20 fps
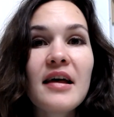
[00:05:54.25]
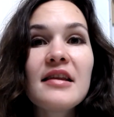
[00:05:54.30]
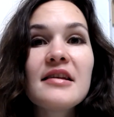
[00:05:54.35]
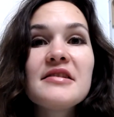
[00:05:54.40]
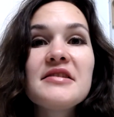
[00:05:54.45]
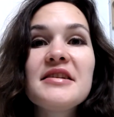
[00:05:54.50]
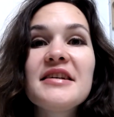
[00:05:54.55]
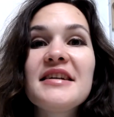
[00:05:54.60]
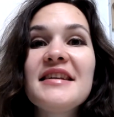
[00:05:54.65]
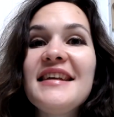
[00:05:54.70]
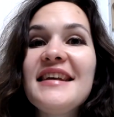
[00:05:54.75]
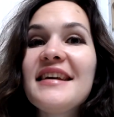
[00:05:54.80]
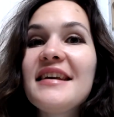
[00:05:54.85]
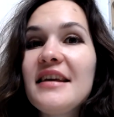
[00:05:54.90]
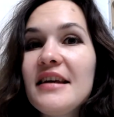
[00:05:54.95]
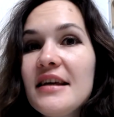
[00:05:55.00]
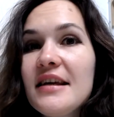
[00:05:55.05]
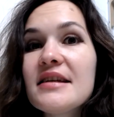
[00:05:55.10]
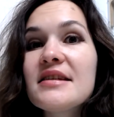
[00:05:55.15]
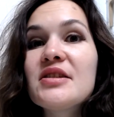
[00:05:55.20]
technique
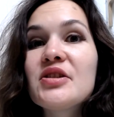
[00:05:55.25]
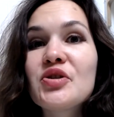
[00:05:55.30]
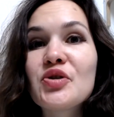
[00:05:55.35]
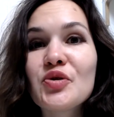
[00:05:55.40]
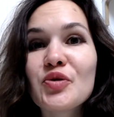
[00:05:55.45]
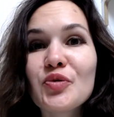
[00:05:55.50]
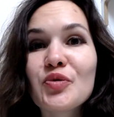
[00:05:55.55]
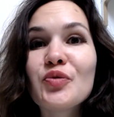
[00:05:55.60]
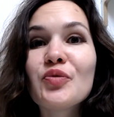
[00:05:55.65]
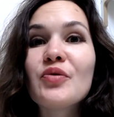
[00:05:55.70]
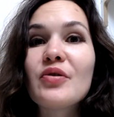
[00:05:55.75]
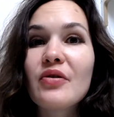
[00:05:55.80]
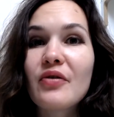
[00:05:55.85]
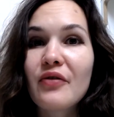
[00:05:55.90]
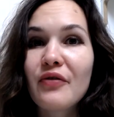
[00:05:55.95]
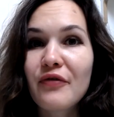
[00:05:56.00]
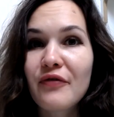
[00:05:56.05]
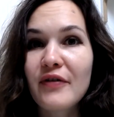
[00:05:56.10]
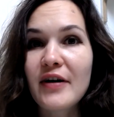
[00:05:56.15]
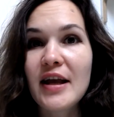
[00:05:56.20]
is to
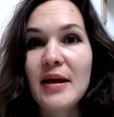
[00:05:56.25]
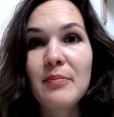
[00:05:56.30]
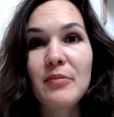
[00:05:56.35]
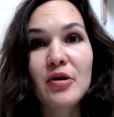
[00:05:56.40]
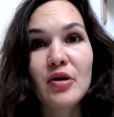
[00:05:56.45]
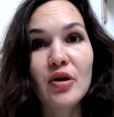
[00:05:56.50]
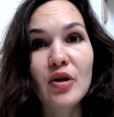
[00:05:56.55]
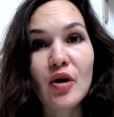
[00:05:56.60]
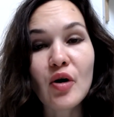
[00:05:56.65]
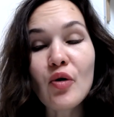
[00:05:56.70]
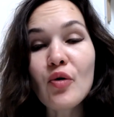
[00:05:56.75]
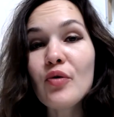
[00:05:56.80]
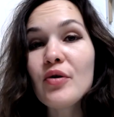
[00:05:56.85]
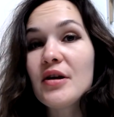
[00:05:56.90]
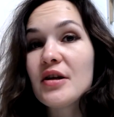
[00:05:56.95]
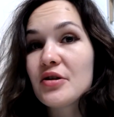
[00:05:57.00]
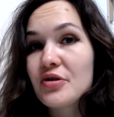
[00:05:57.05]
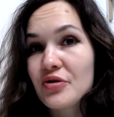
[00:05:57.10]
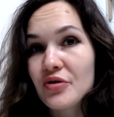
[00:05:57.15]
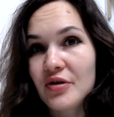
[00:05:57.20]
reframe your no
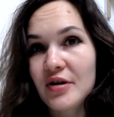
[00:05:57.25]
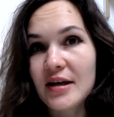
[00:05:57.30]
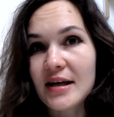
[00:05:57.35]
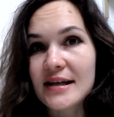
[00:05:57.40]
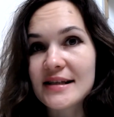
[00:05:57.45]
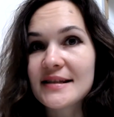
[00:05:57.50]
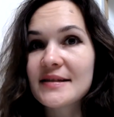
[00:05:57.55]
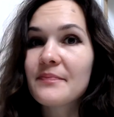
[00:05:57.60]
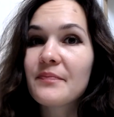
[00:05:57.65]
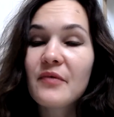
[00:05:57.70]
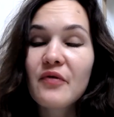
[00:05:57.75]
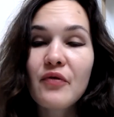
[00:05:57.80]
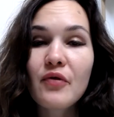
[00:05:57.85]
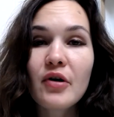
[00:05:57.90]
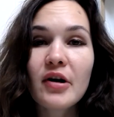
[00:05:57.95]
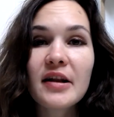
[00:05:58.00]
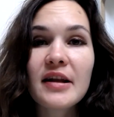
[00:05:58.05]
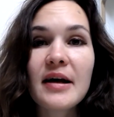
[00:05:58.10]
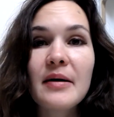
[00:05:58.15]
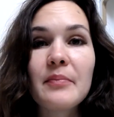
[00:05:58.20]
into yes. For
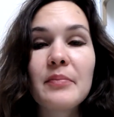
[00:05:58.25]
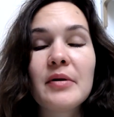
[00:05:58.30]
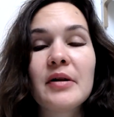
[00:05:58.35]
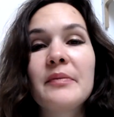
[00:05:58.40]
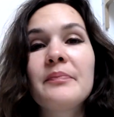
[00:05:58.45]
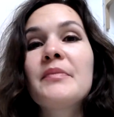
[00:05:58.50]
example,